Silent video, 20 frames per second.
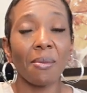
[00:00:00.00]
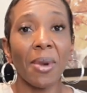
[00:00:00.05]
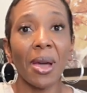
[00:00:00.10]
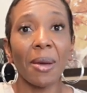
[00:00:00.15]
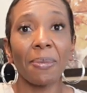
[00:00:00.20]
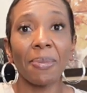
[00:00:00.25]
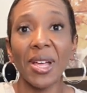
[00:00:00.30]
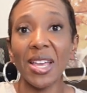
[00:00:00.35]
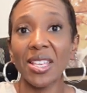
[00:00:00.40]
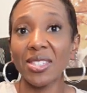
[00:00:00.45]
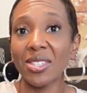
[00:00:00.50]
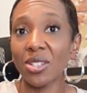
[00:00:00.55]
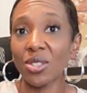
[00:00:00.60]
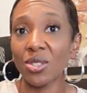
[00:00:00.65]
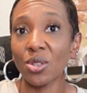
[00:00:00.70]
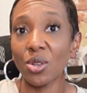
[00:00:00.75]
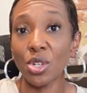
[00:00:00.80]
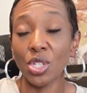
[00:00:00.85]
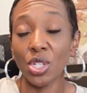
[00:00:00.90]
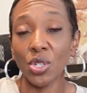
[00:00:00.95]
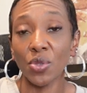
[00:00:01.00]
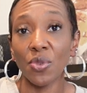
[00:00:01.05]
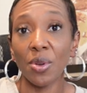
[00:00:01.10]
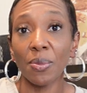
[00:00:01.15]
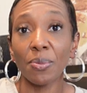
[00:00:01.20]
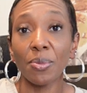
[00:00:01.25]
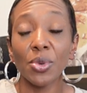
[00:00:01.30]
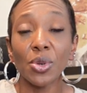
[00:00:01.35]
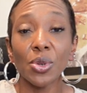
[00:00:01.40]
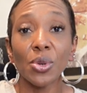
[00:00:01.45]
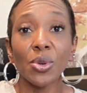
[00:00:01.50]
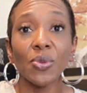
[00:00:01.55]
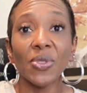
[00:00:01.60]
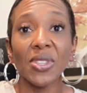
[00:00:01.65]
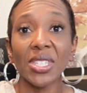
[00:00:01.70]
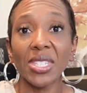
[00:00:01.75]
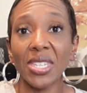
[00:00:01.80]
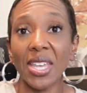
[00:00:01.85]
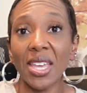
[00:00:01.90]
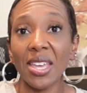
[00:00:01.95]
my plastic surgeon removed
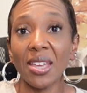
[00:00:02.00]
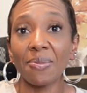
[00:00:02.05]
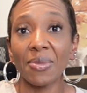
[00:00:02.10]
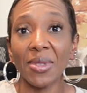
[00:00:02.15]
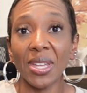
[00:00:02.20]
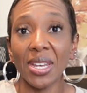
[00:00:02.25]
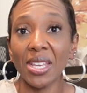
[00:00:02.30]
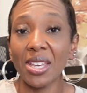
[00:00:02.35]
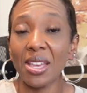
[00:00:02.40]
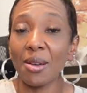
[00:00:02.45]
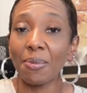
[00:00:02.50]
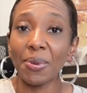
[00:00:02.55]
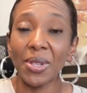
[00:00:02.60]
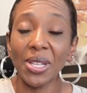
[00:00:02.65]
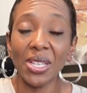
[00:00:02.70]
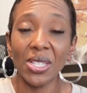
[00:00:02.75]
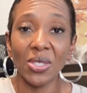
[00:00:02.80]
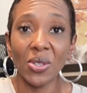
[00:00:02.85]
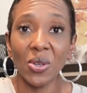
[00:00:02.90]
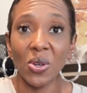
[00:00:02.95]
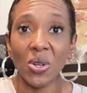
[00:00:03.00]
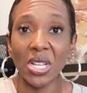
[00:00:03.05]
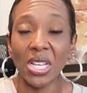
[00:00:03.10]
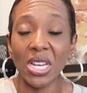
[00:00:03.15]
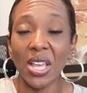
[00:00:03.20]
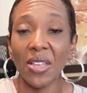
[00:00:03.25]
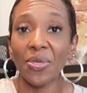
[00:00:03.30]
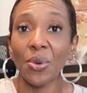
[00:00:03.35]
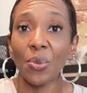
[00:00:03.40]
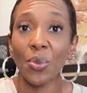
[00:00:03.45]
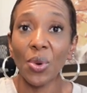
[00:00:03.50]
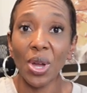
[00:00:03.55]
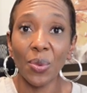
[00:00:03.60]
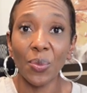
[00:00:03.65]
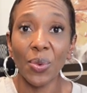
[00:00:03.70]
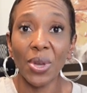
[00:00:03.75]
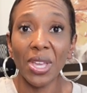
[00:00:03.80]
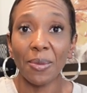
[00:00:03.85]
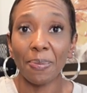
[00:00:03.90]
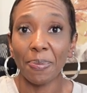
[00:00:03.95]
the tape that he had placed on it at the
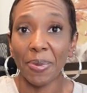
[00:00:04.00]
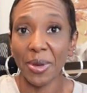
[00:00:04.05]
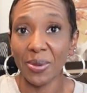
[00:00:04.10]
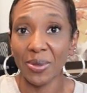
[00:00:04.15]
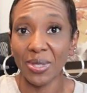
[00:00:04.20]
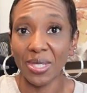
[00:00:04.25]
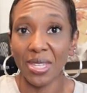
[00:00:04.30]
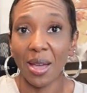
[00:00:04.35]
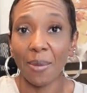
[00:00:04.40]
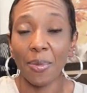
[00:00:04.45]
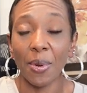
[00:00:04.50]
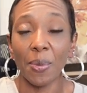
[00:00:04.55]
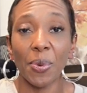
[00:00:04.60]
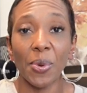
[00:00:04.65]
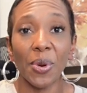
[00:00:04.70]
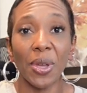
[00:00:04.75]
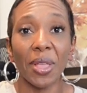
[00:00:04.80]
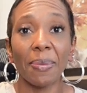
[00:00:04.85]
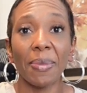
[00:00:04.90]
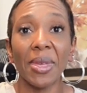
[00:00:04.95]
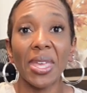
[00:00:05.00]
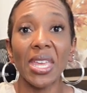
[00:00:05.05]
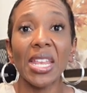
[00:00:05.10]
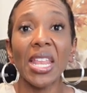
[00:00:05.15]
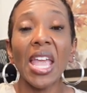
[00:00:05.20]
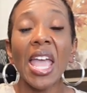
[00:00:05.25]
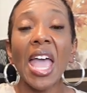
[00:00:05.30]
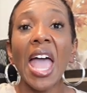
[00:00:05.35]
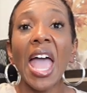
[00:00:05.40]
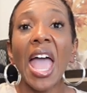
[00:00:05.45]
1 week post-op appointment.